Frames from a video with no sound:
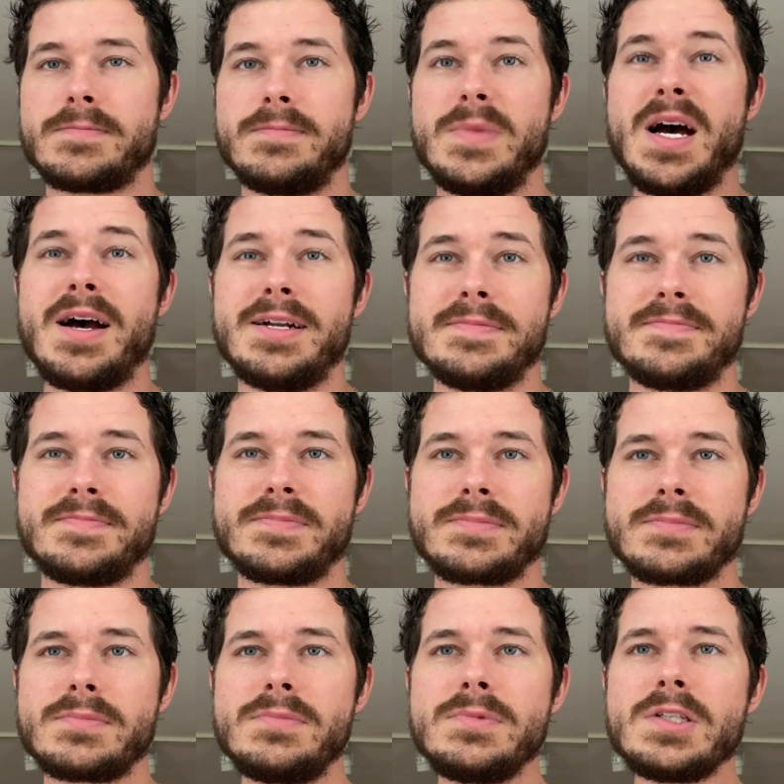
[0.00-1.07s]
None
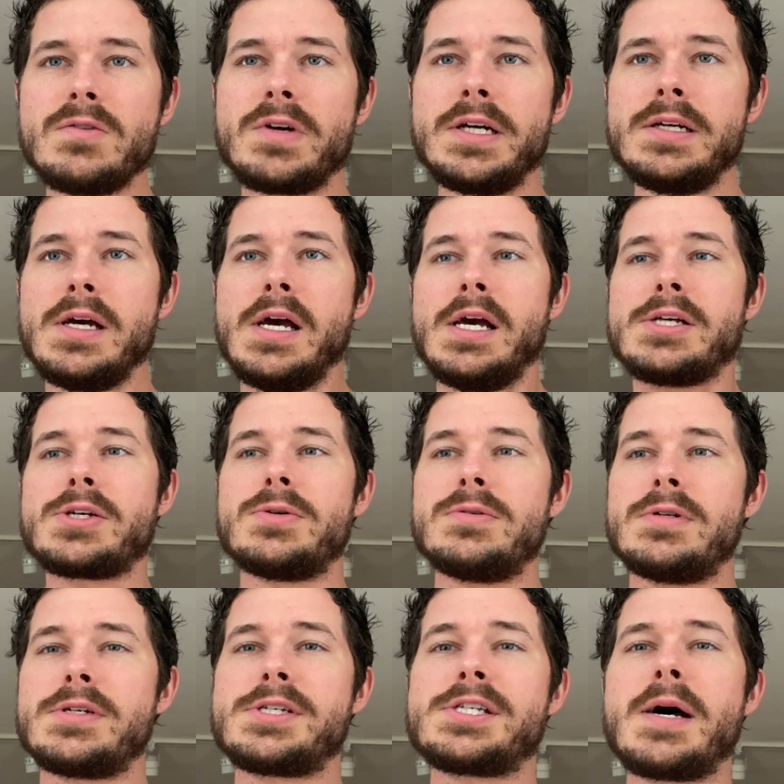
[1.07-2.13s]
right?
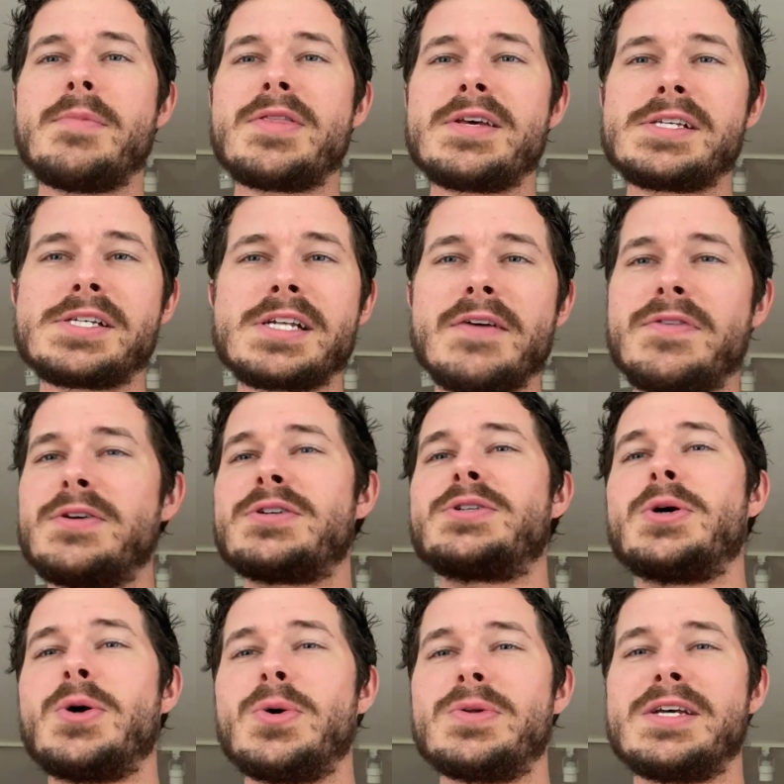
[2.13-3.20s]
So some of this stuff that you're
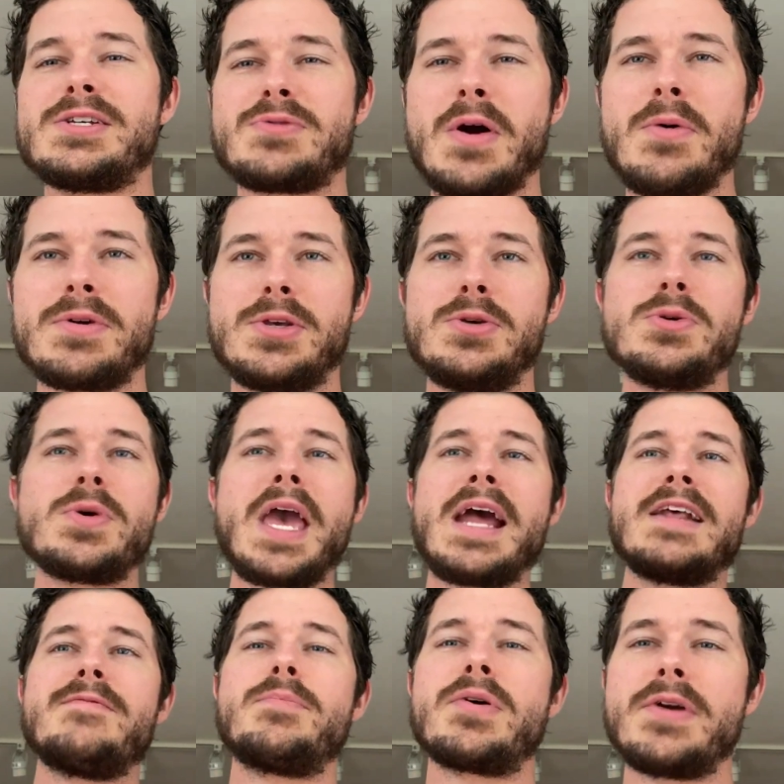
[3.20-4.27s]
told is wrong with you, you can't
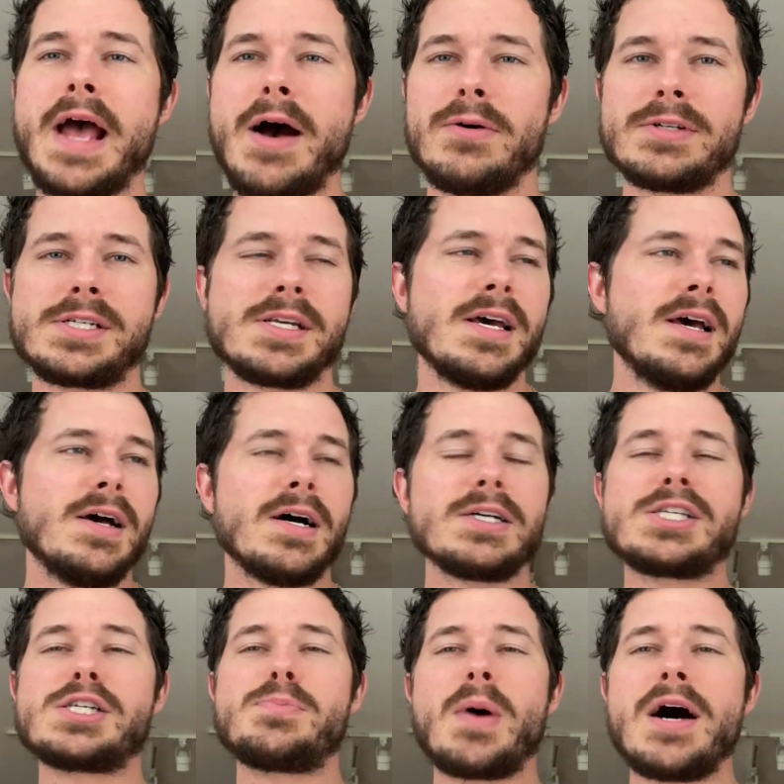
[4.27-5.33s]
even pronounce a
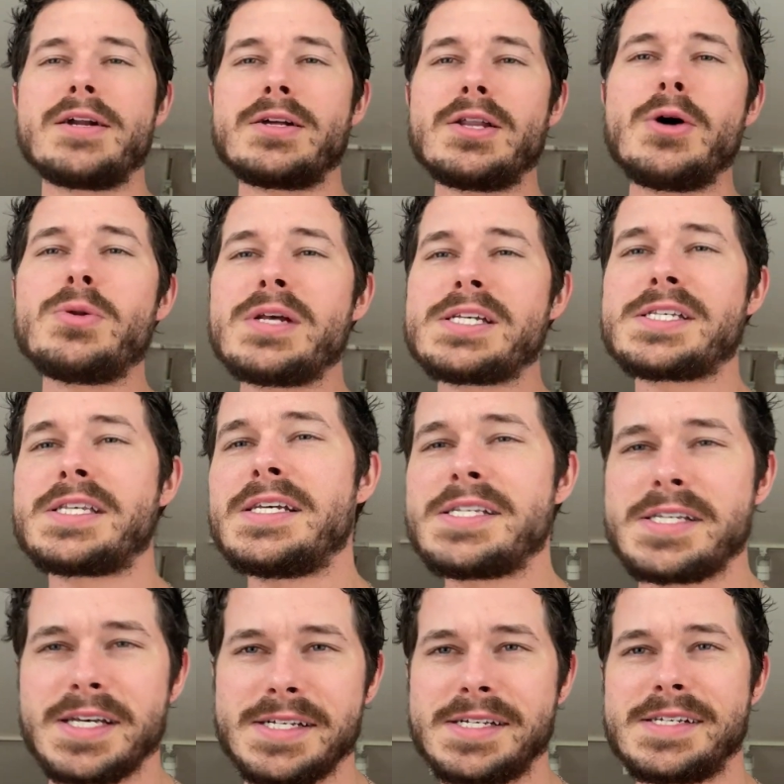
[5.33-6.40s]

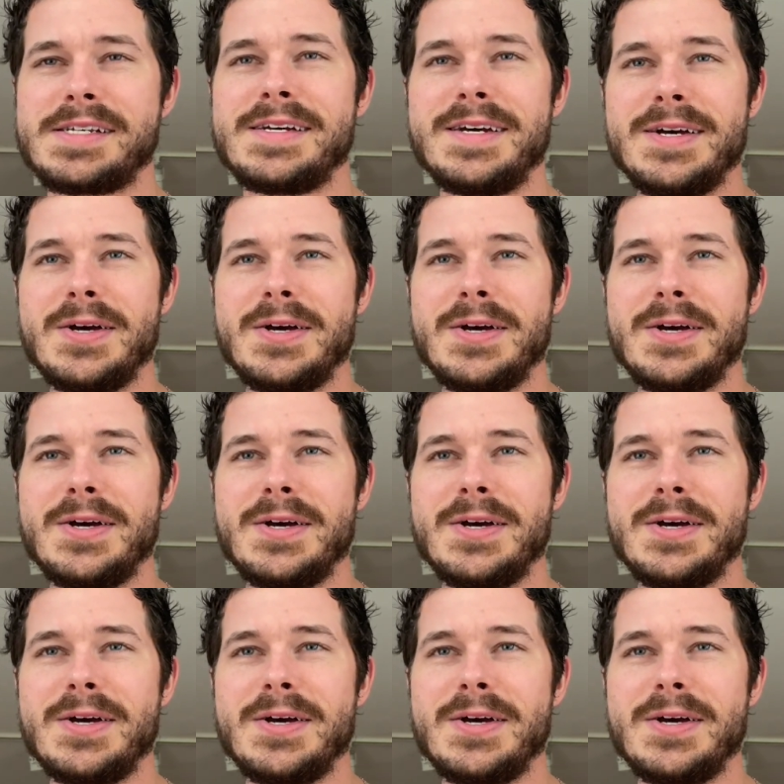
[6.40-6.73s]
spondylolisthesis.